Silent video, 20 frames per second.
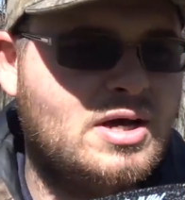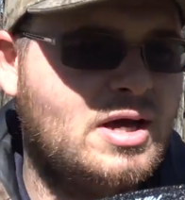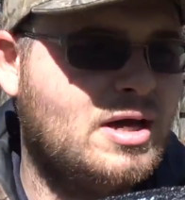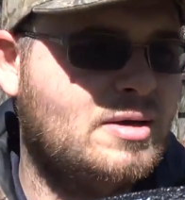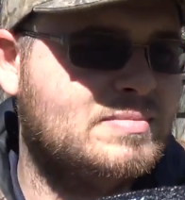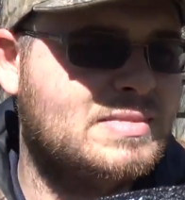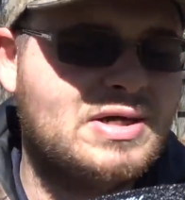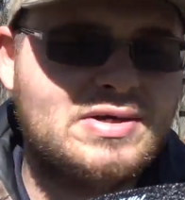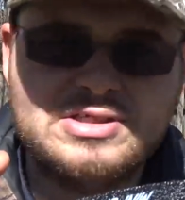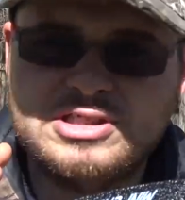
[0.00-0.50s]

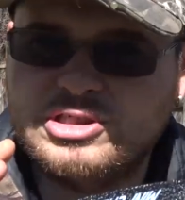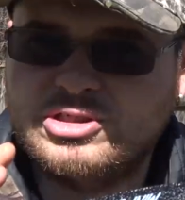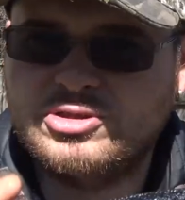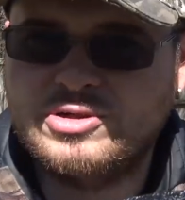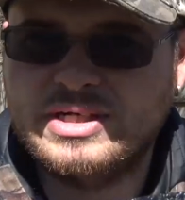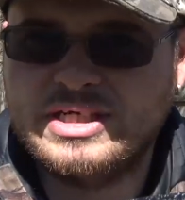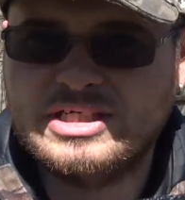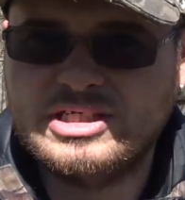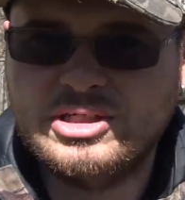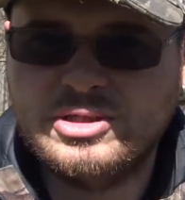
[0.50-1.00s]
Um, there is a
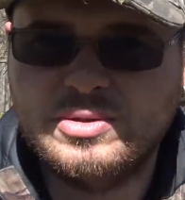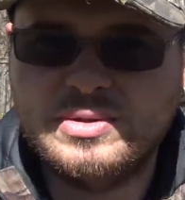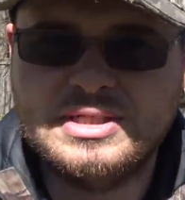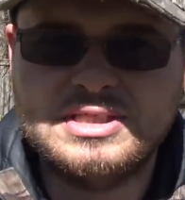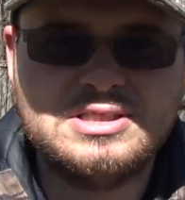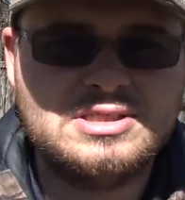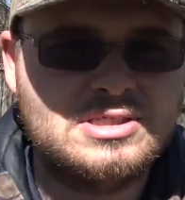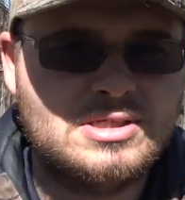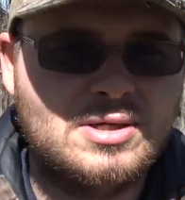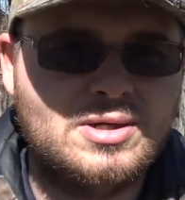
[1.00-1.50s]
trick to
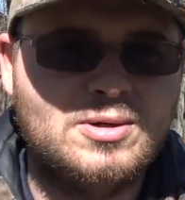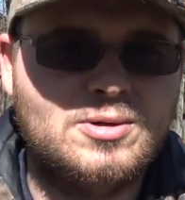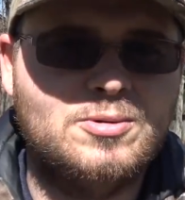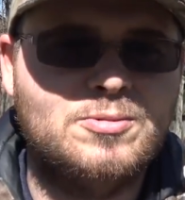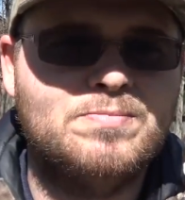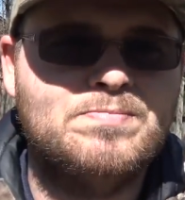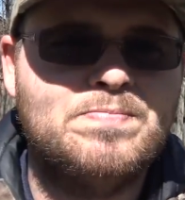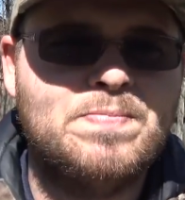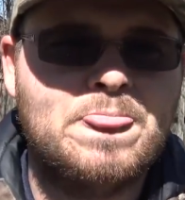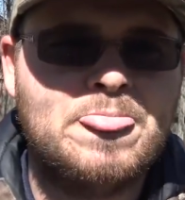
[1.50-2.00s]
it,
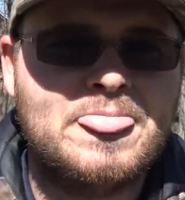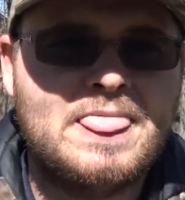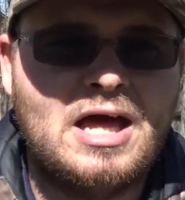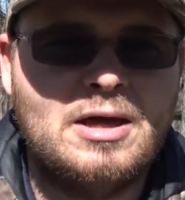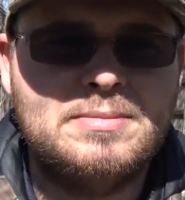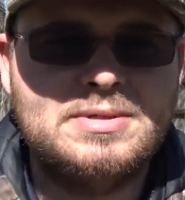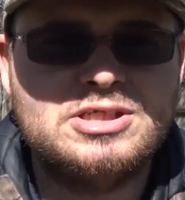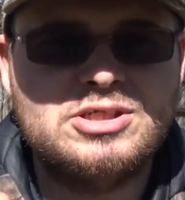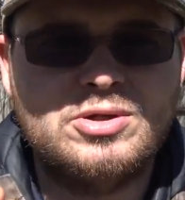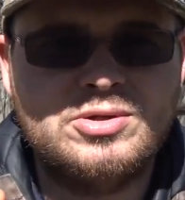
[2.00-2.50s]
so
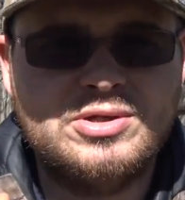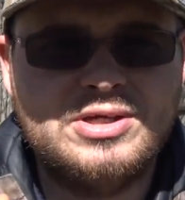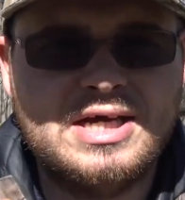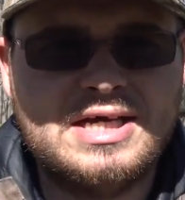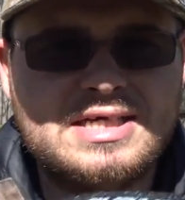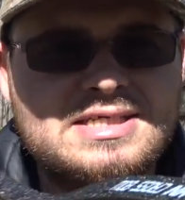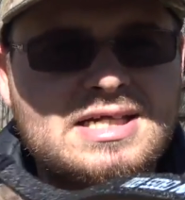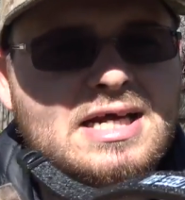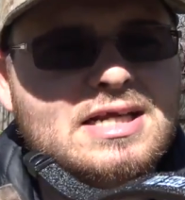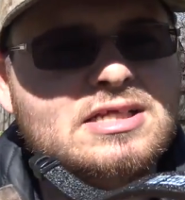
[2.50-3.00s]
I'll be showing you
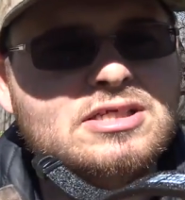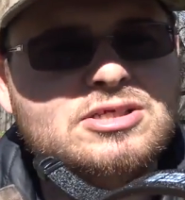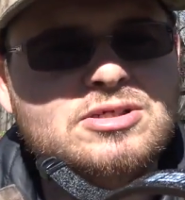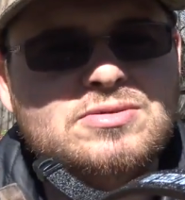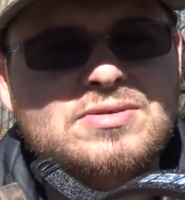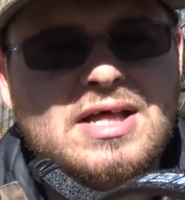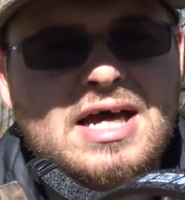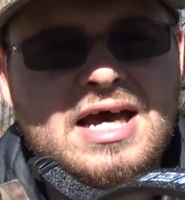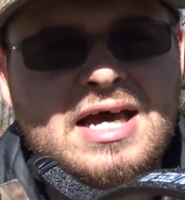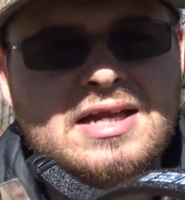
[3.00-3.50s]
guys how to
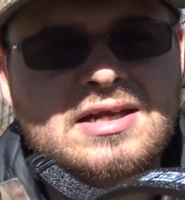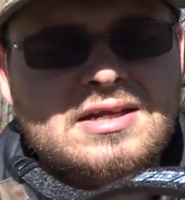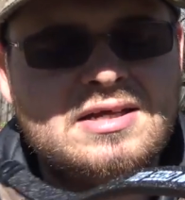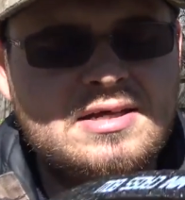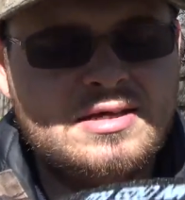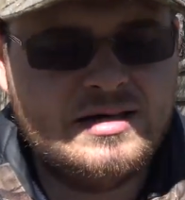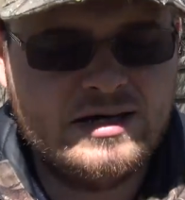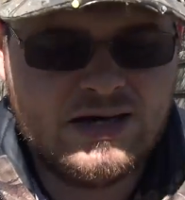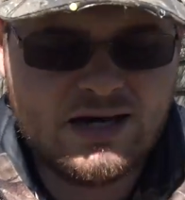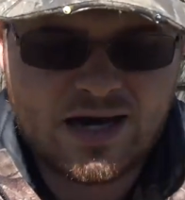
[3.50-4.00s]
do that.
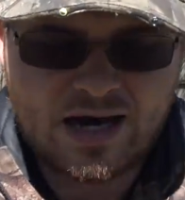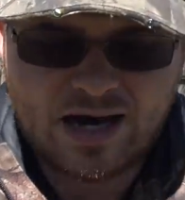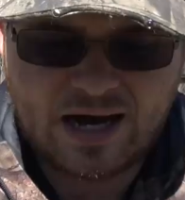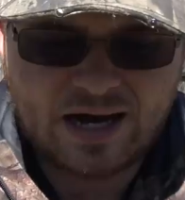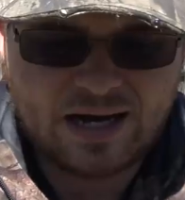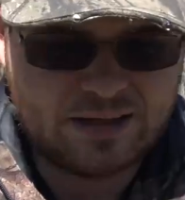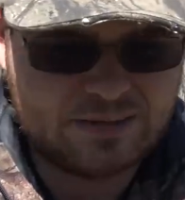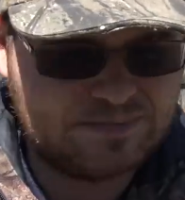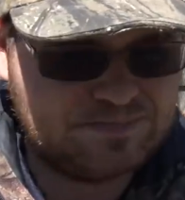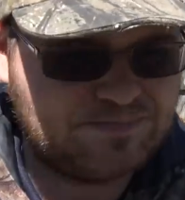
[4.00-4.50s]

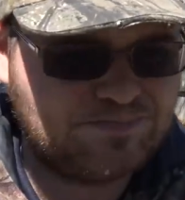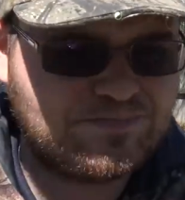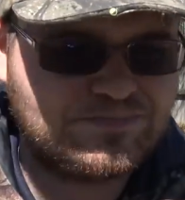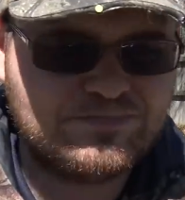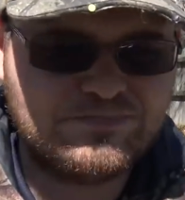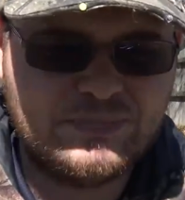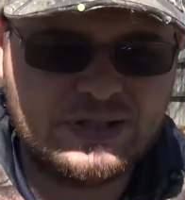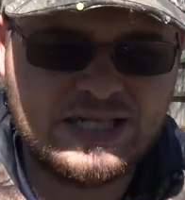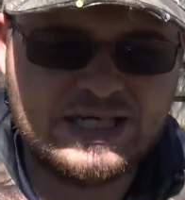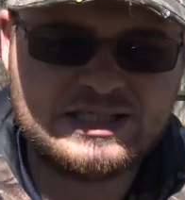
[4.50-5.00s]
Um,
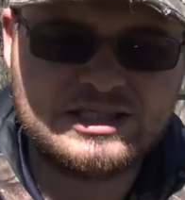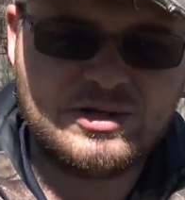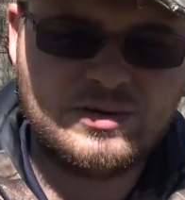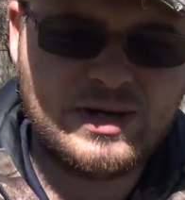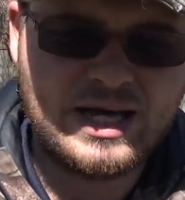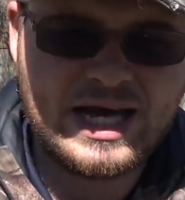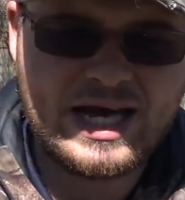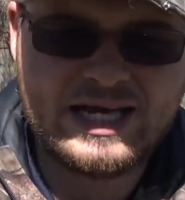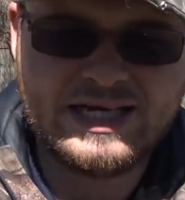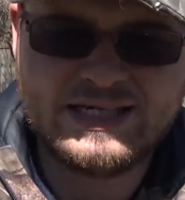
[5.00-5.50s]
but let's go
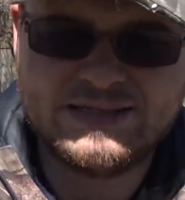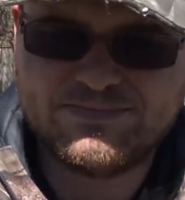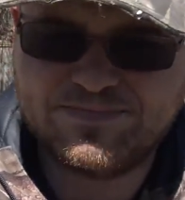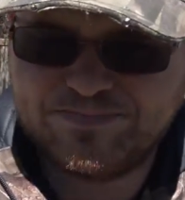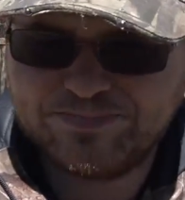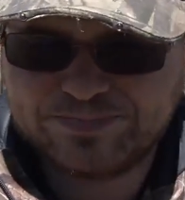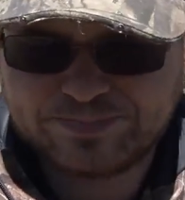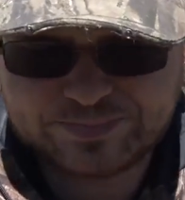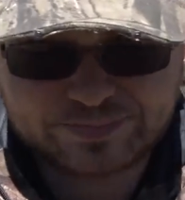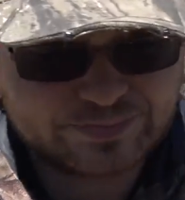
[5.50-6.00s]
ahead
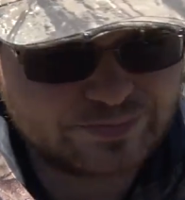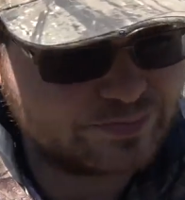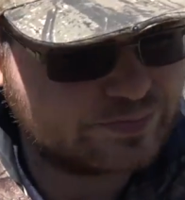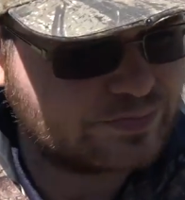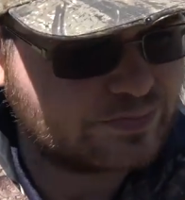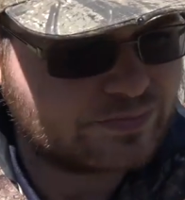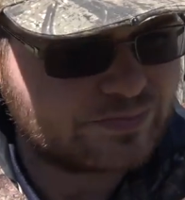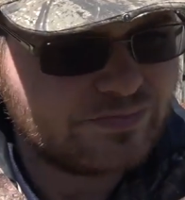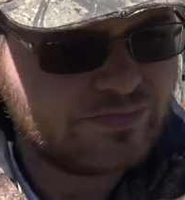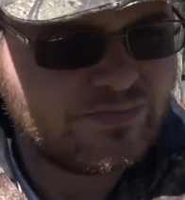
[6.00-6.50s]
and
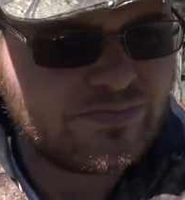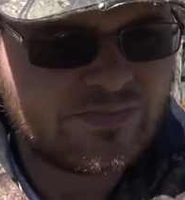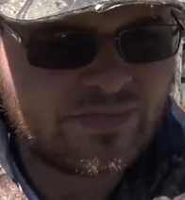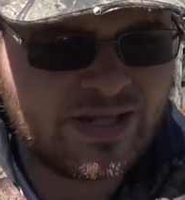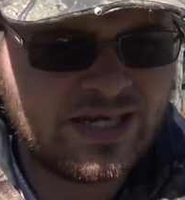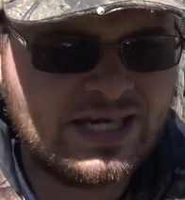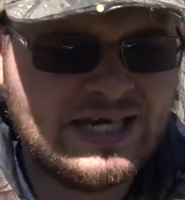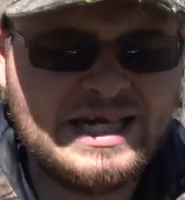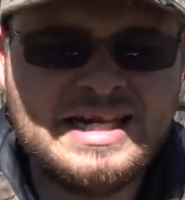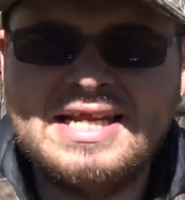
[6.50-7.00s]

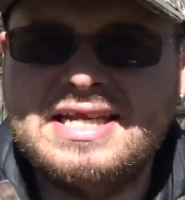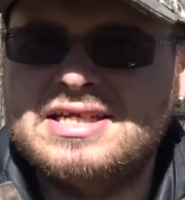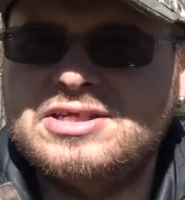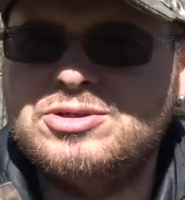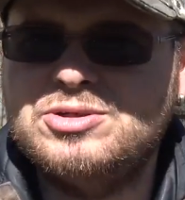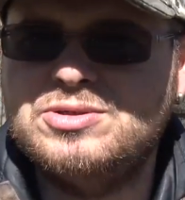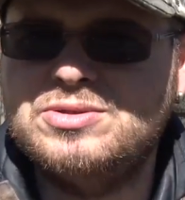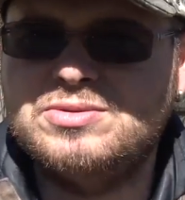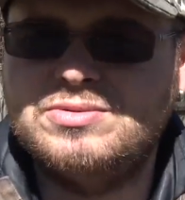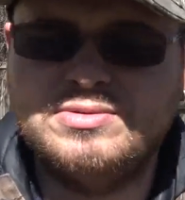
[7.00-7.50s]
get
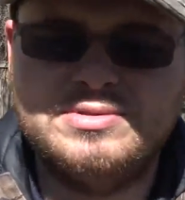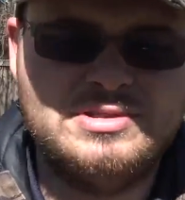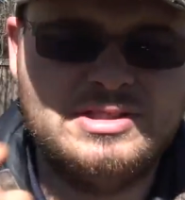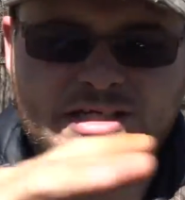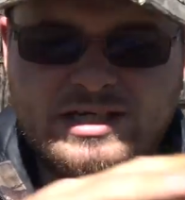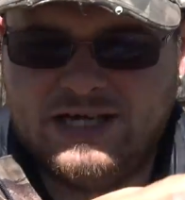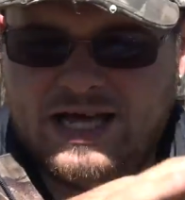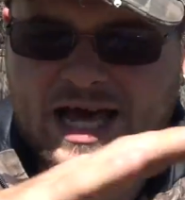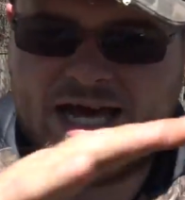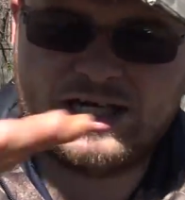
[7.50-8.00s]
into
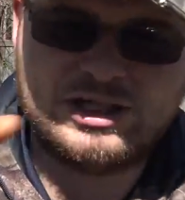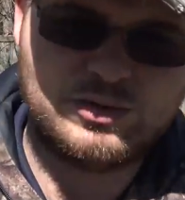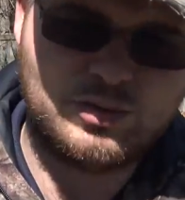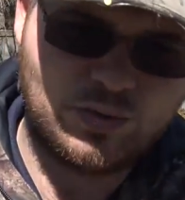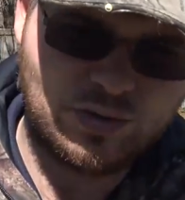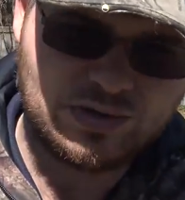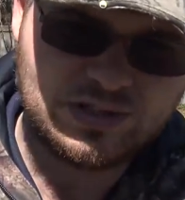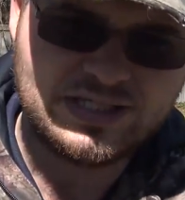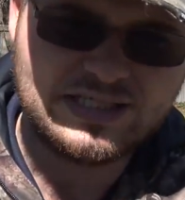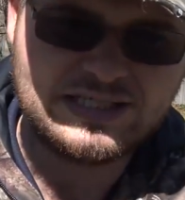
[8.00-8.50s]
the
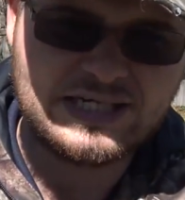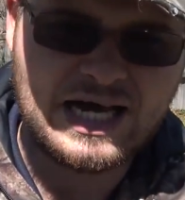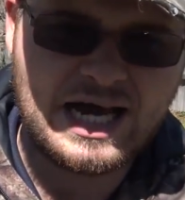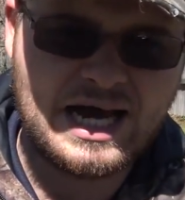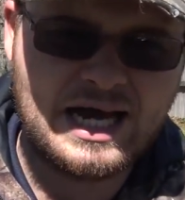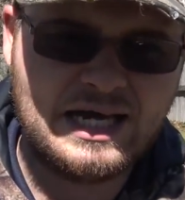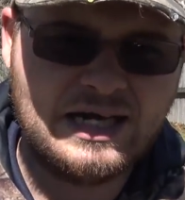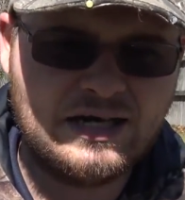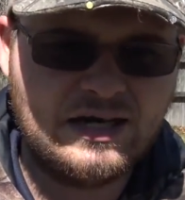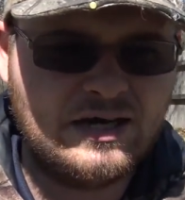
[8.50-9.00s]
actual
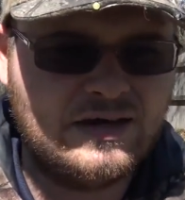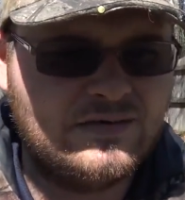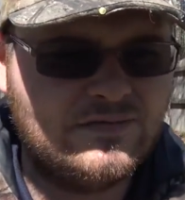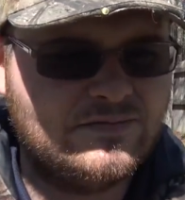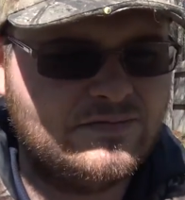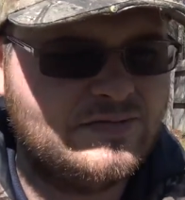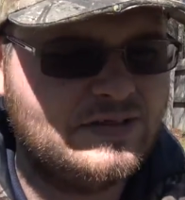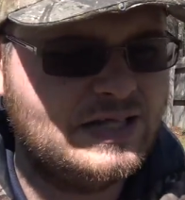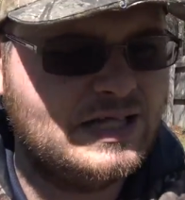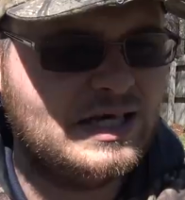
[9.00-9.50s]
design
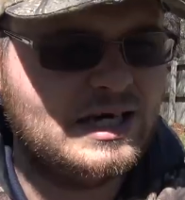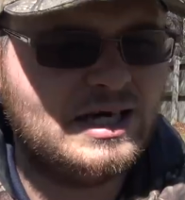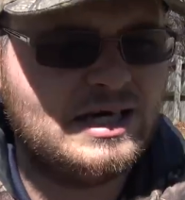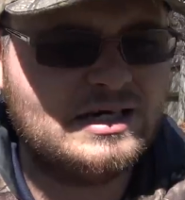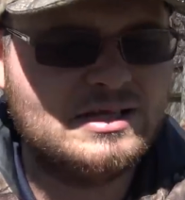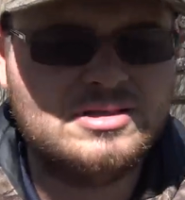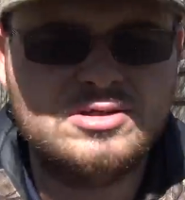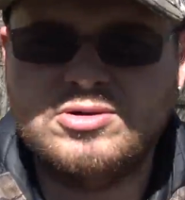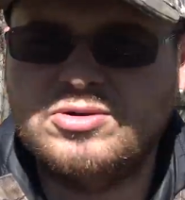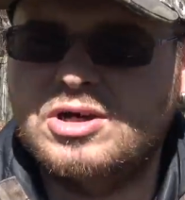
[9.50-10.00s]
of the,
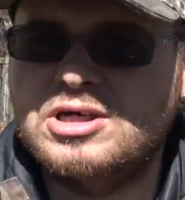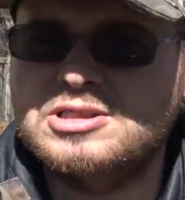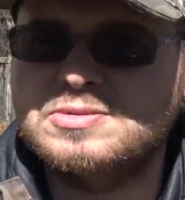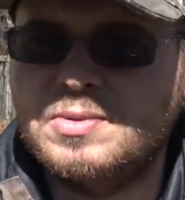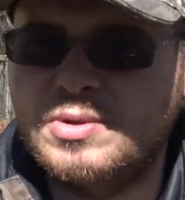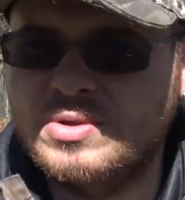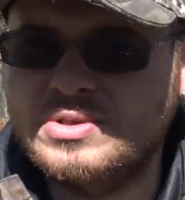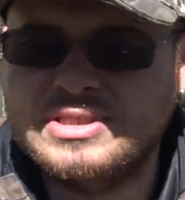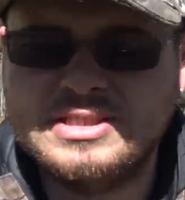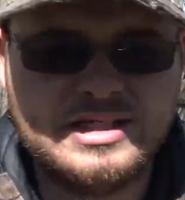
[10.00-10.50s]
uh, the
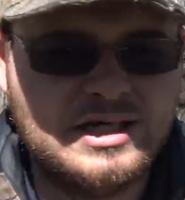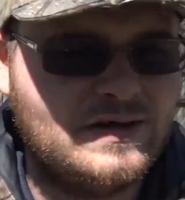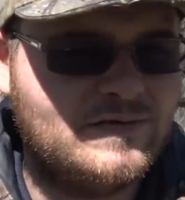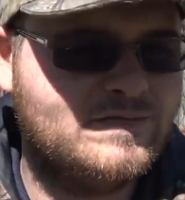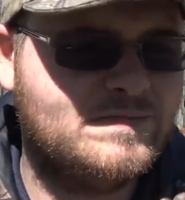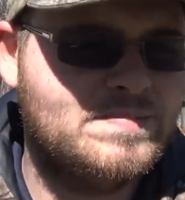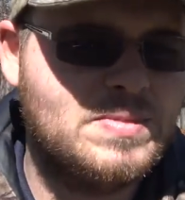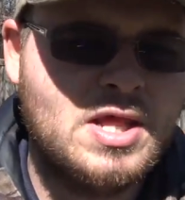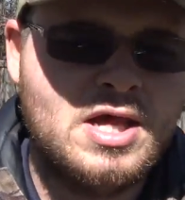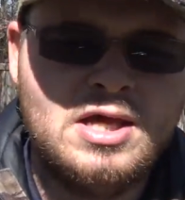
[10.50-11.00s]
crossbow itself.